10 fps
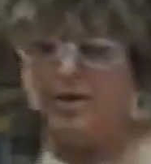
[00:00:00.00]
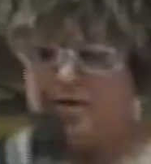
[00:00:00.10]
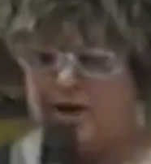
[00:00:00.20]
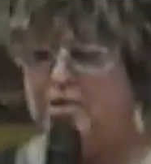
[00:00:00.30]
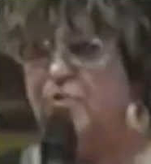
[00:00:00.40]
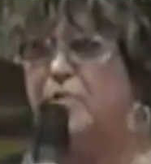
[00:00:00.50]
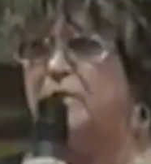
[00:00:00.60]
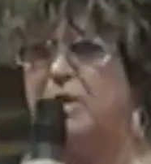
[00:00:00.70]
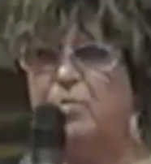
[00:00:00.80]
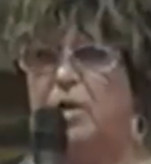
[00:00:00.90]
Okay, so
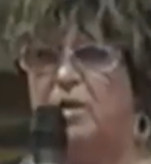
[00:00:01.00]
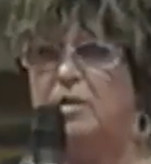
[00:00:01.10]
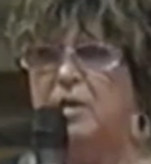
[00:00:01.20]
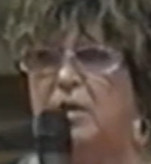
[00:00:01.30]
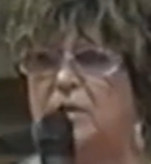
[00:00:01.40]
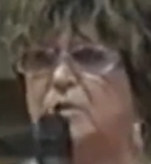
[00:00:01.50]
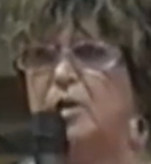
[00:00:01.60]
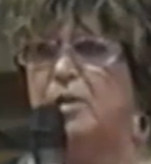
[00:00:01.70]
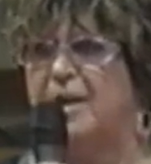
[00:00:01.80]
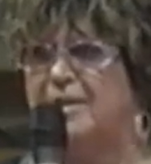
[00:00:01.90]
first I want to acknowledge
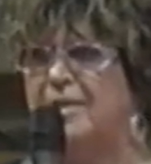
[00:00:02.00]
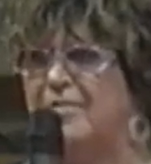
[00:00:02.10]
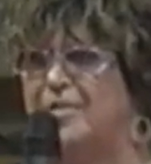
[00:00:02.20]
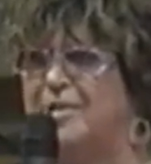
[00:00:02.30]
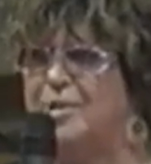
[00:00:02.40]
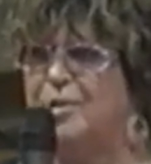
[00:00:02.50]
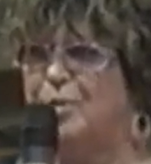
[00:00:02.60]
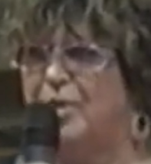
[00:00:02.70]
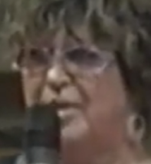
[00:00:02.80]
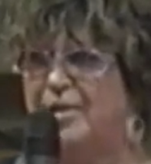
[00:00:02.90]
our elected officials
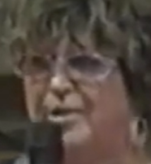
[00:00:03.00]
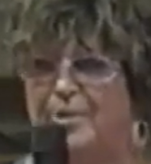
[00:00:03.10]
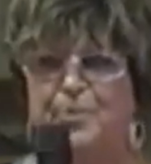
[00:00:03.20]
who are here.